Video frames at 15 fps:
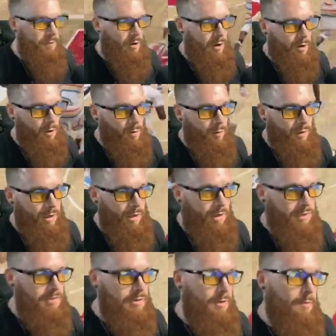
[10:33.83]

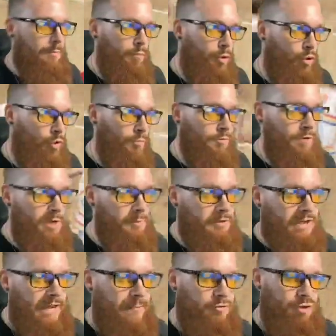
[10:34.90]
R1X, boom, double
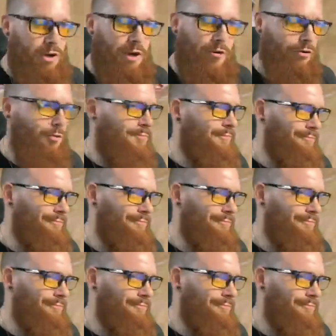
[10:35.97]
tap triangle.